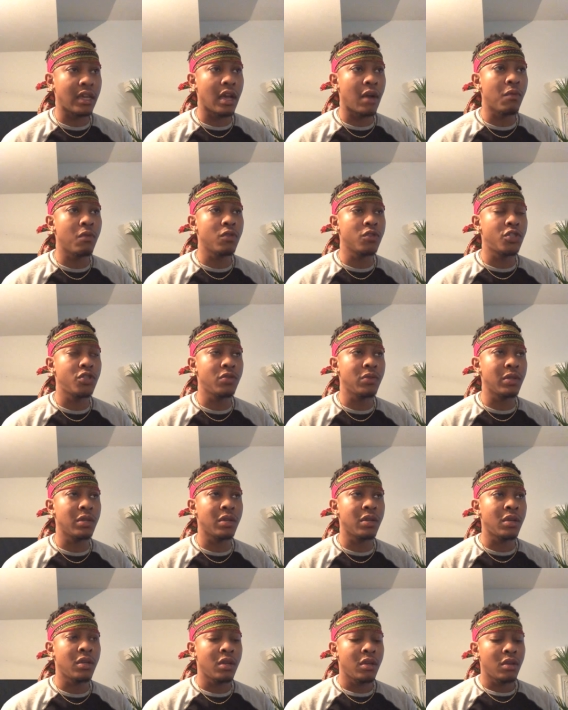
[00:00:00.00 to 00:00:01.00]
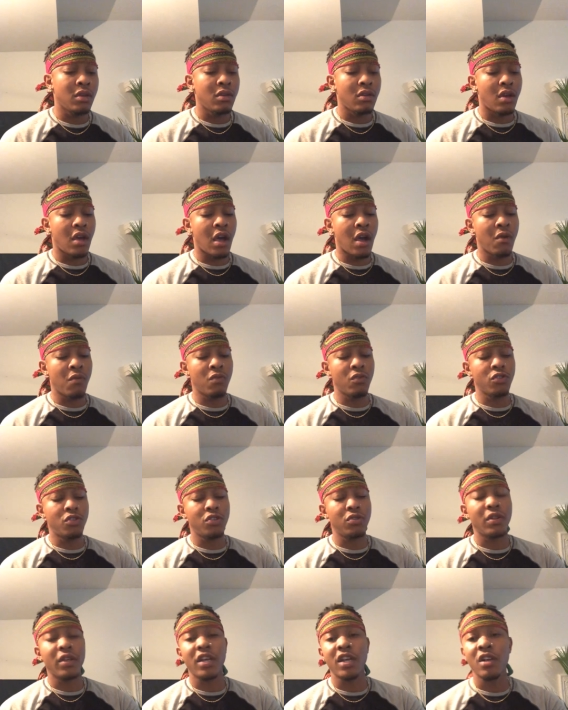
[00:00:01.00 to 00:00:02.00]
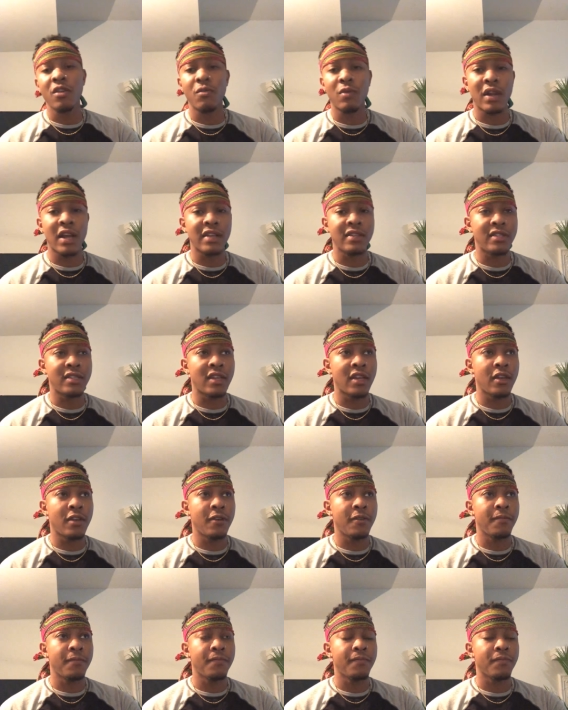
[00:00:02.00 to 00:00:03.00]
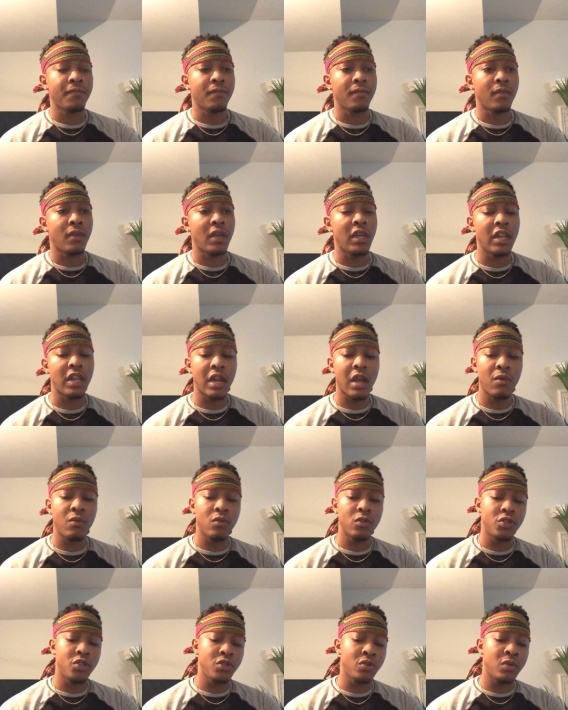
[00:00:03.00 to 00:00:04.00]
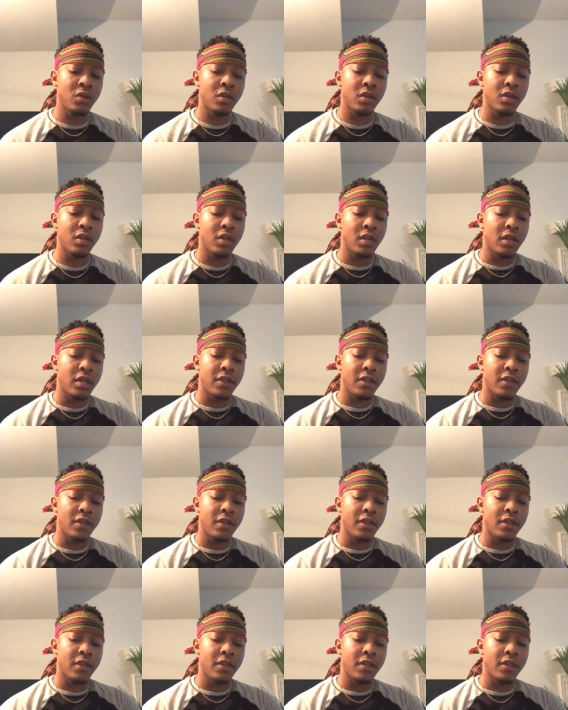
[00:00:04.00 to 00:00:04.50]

I want you to, I want you to hear what I say and then I want you to